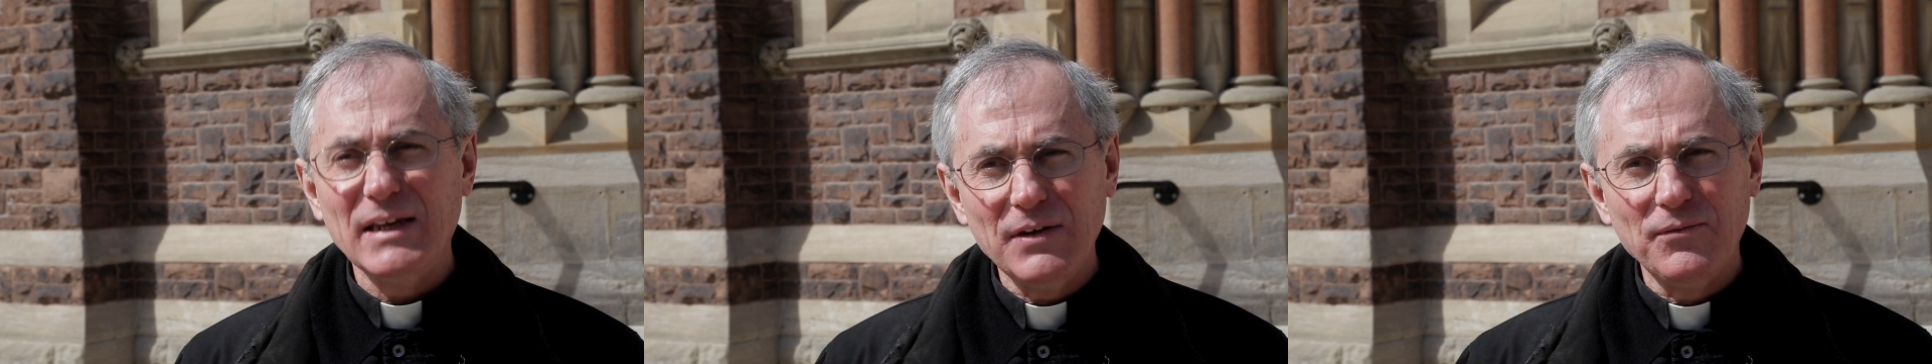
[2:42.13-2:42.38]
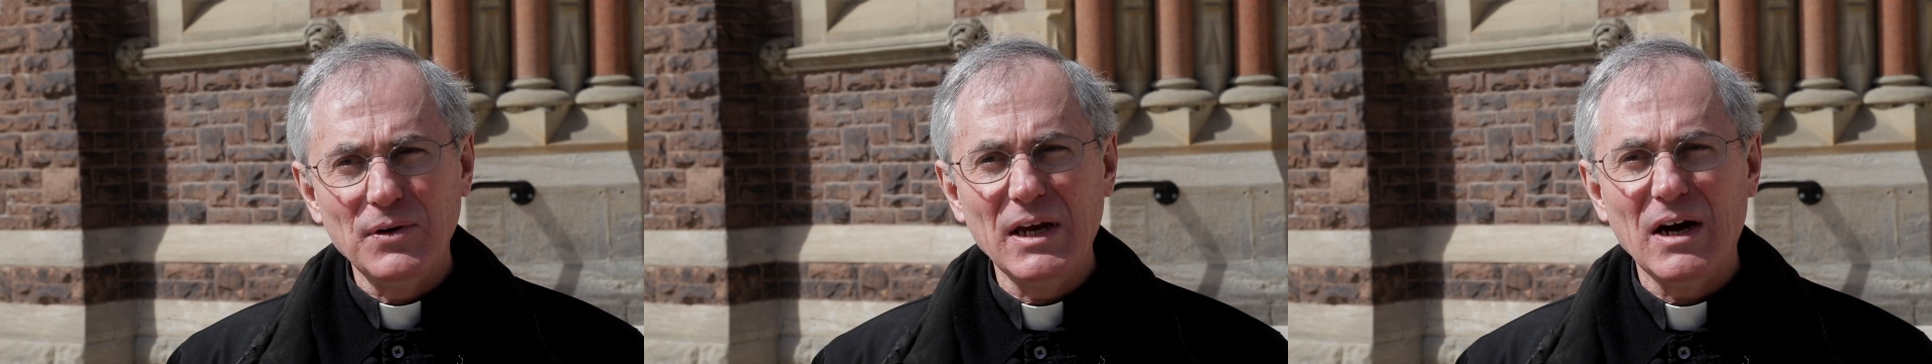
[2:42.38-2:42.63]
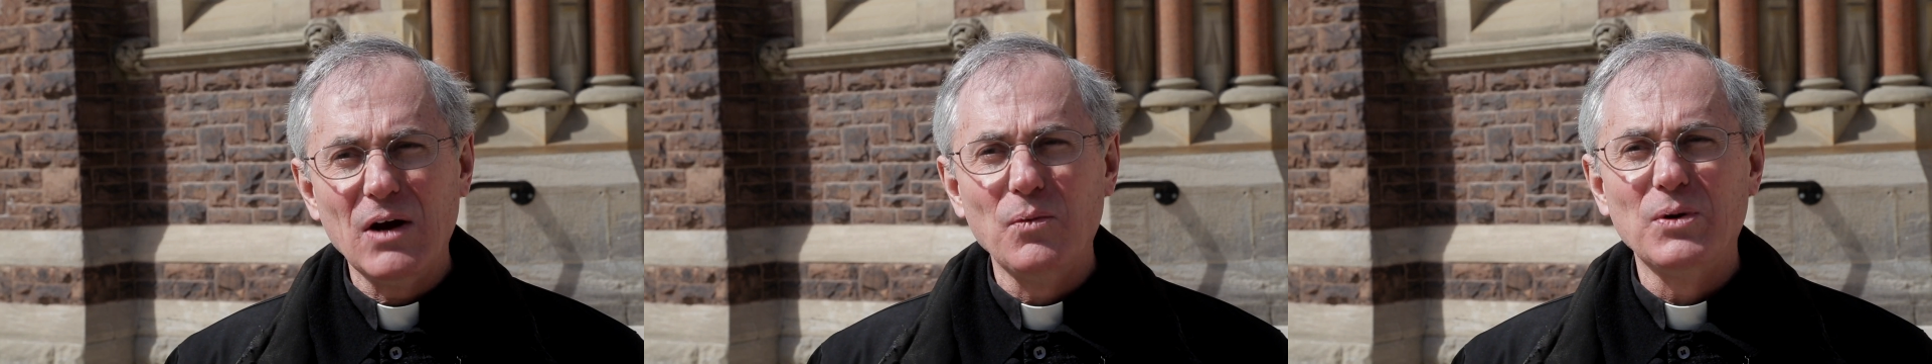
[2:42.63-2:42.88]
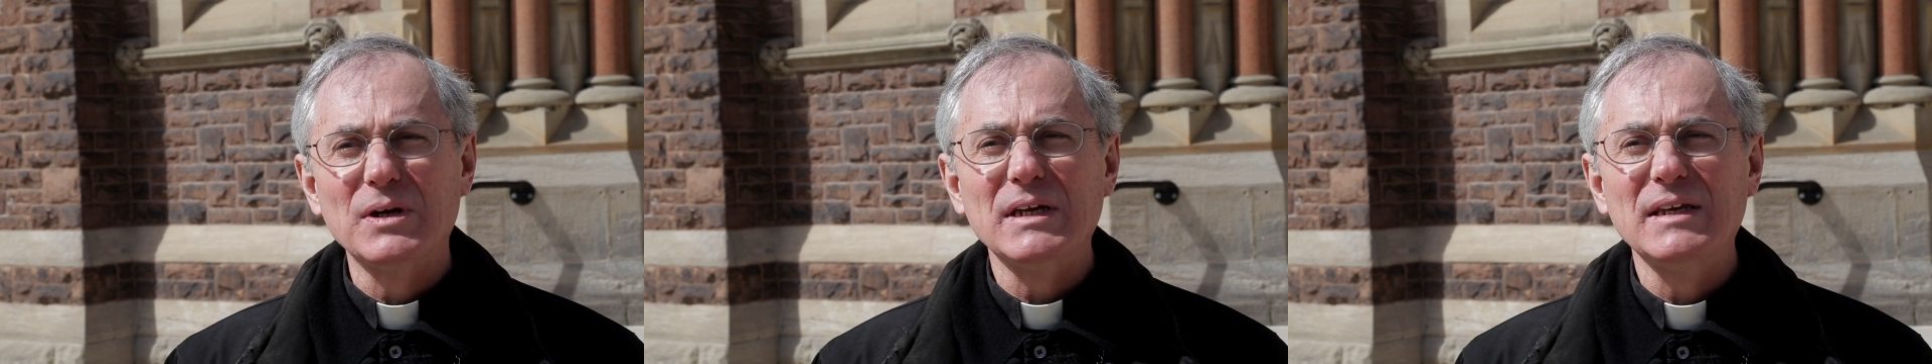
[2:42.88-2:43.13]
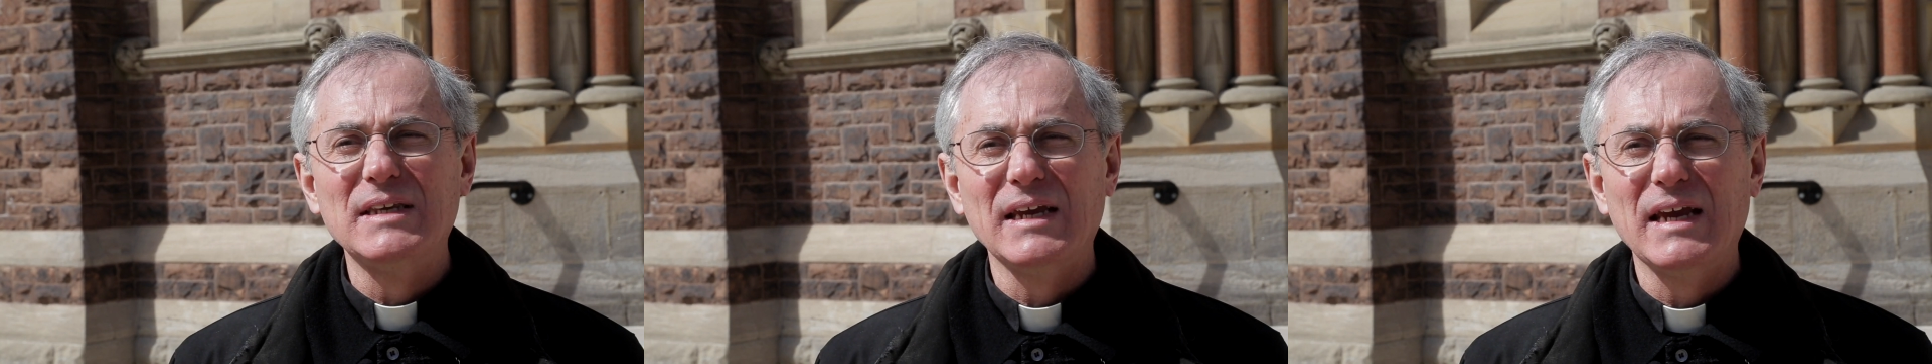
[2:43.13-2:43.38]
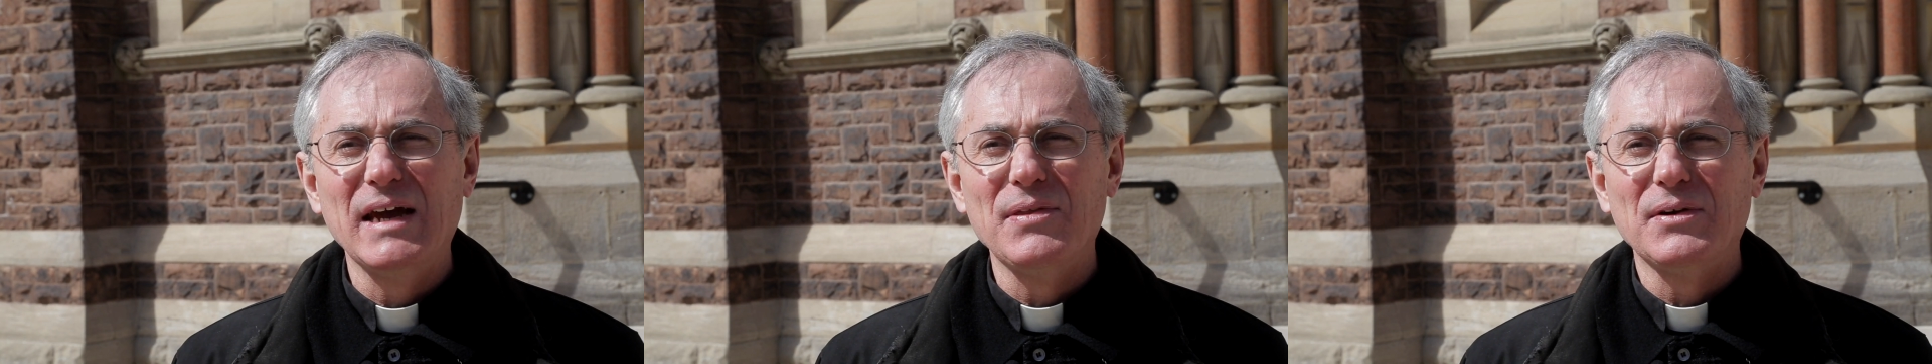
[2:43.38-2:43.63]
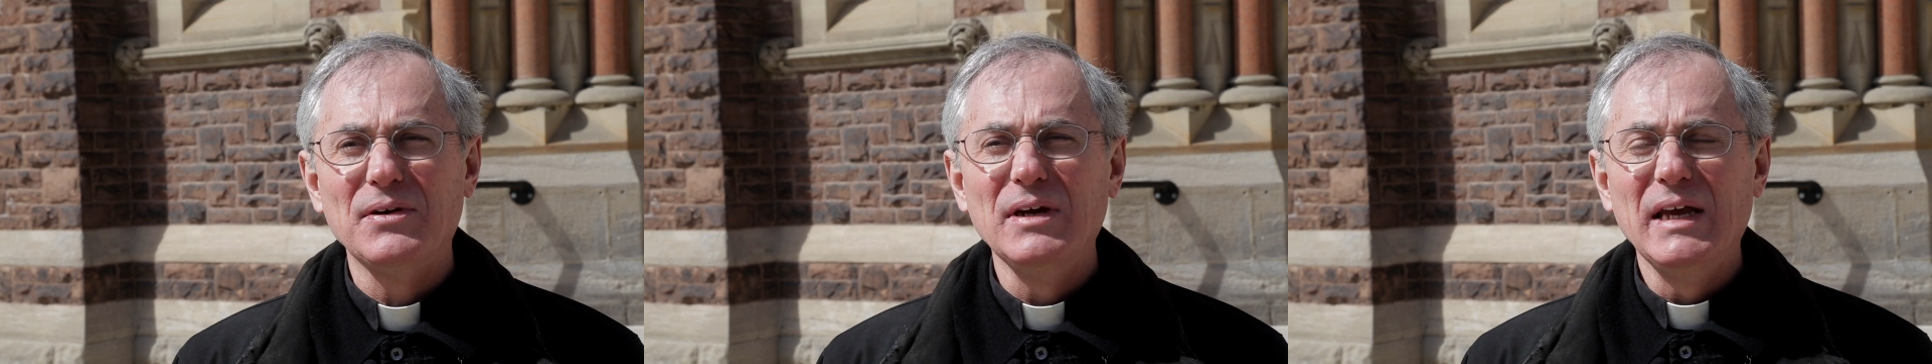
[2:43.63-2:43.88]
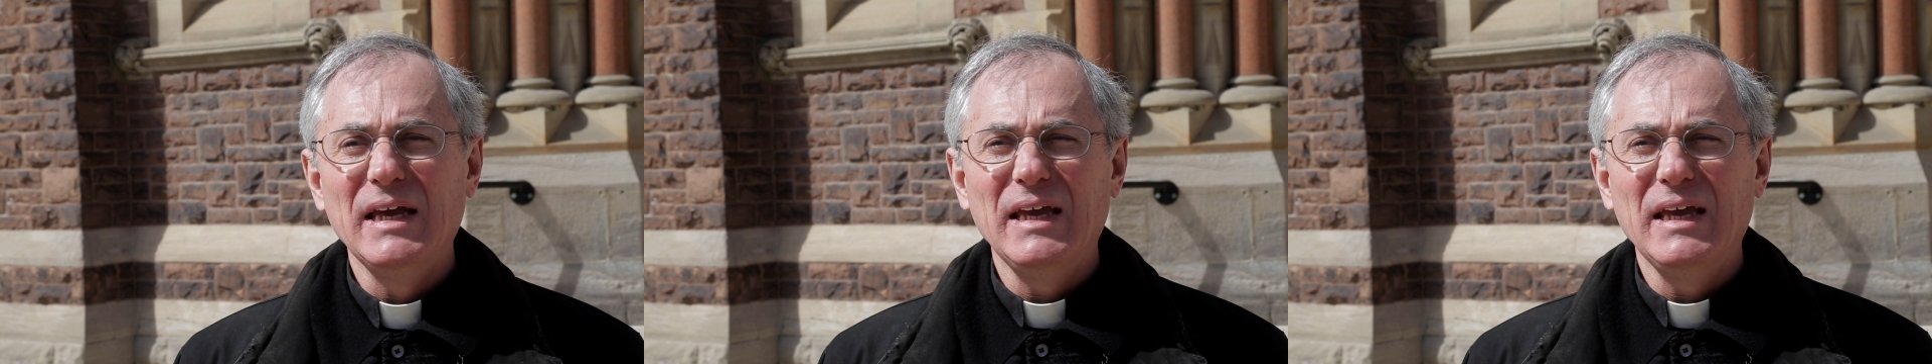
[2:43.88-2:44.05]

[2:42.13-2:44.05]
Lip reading: if we are working together